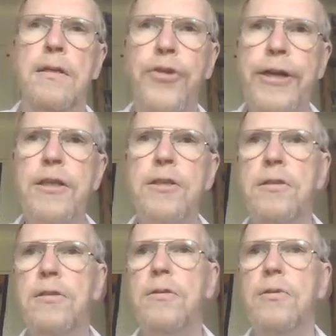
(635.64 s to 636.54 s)
credit
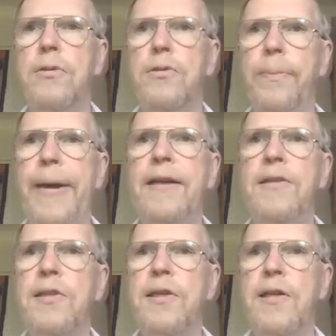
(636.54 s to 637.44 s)
to
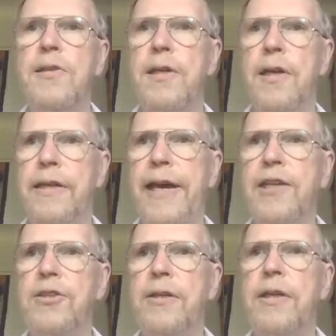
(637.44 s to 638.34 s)
banks. It has
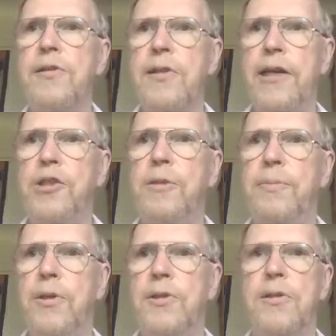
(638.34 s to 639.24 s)
cash, and it has cash
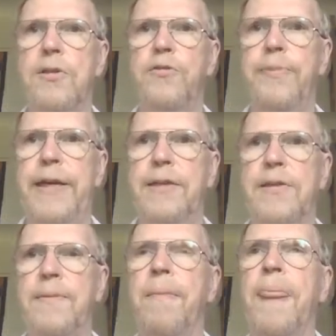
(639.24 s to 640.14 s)
deposits of
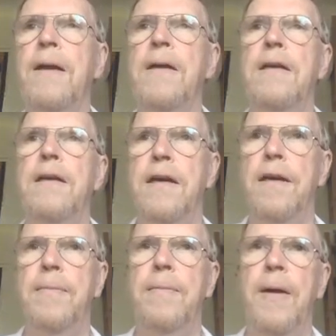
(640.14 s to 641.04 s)
banks.
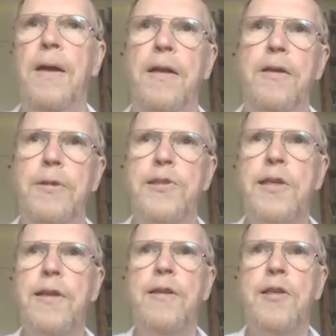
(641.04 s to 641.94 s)
You will
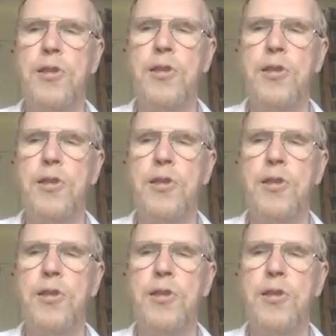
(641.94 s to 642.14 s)
see that